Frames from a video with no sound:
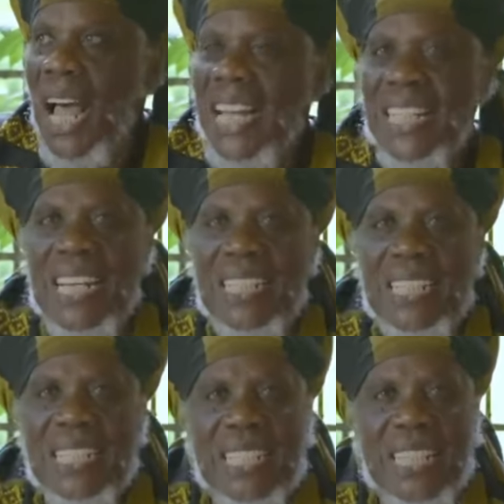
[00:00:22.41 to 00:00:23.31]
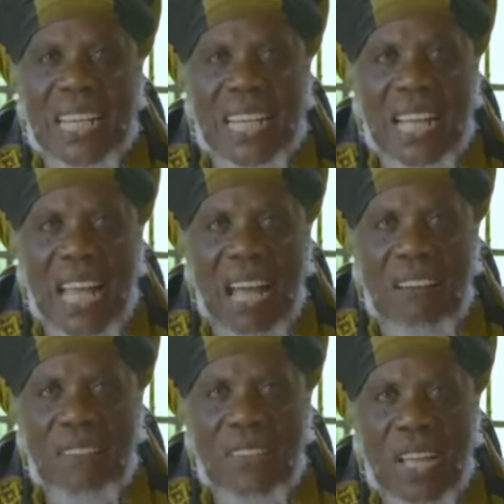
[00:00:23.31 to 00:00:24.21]
identity DNA you
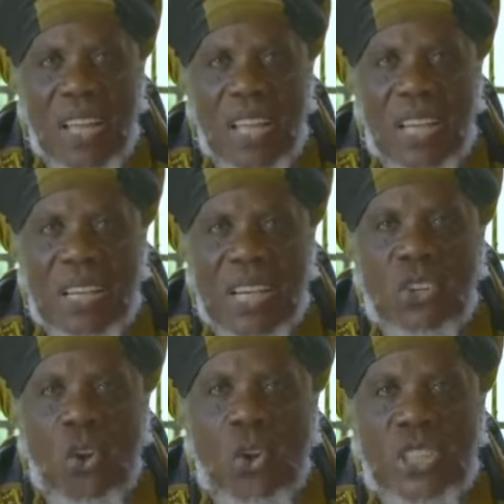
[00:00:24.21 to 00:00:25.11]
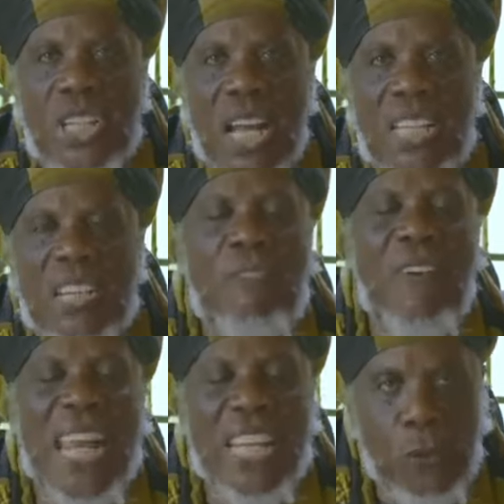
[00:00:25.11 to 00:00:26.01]
have, that culture
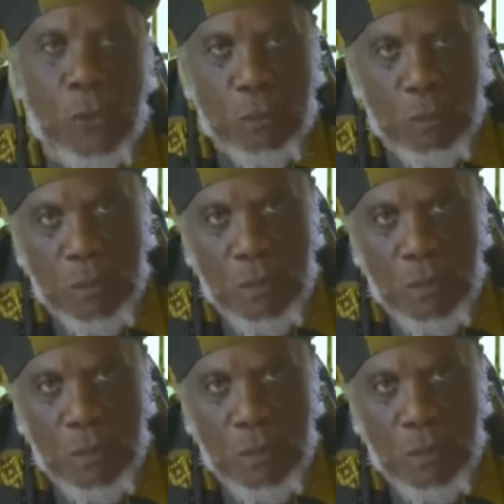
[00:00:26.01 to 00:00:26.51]
define you.